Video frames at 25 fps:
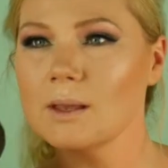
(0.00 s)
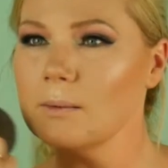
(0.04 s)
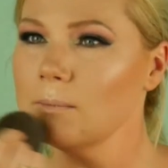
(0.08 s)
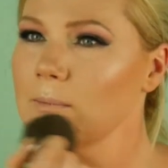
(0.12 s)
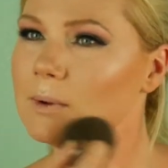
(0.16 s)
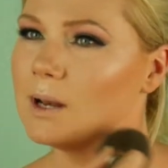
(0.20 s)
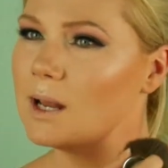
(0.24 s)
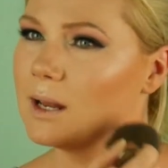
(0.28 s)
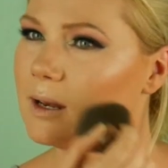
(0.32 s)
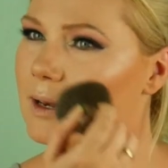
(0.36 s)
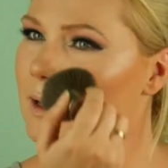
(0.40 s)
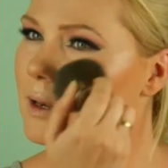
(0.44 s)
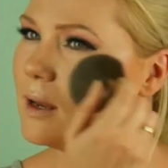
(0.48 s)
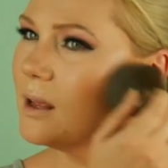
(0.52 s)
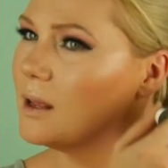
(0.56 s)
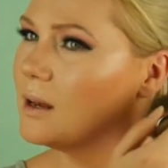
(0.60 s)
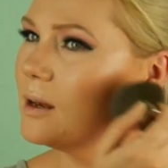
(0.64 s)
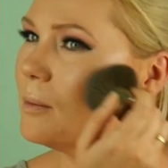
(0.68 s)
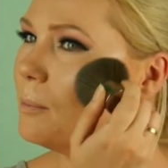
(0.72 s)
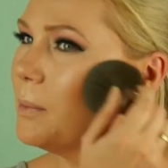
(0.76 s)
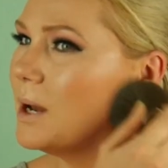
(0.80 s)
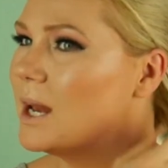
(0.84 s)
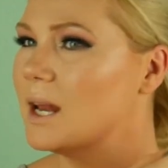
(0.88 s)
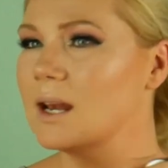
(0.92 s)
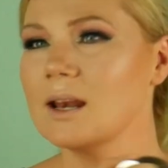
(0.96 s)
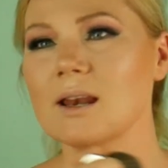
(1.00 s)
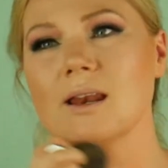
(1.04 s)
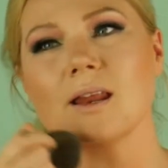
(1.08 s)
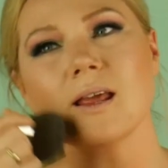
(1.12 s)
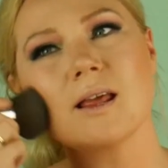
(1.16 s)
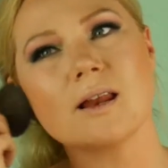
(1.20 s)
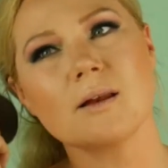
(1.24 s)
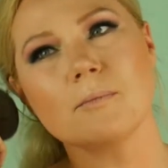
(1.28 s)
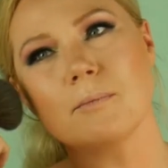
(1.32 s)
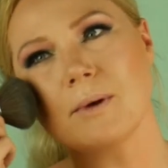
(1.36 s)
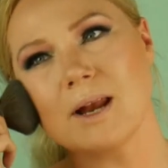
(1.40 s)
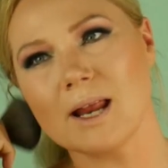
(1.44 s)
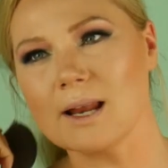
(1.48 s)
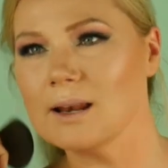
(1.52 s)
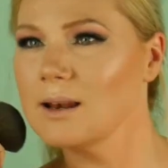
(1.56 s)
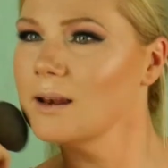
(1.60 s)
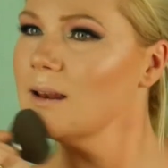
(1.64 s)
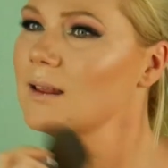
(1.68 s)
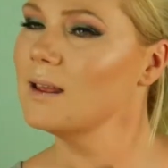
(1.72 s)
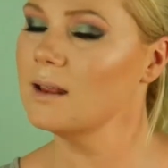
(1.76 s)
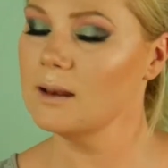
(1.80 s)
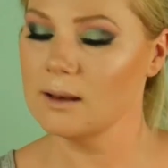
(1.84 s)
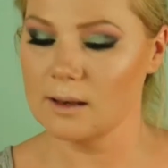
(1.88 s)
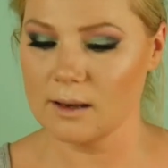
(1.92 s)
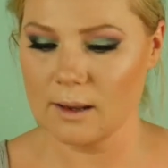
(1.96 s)
Blend it, blend it, blend
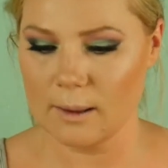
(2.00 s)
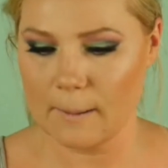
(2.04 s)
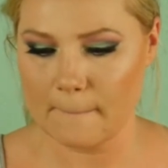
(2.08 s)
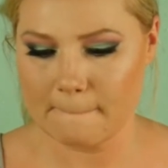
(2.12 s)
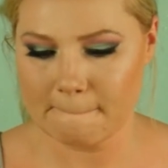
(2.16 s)
it.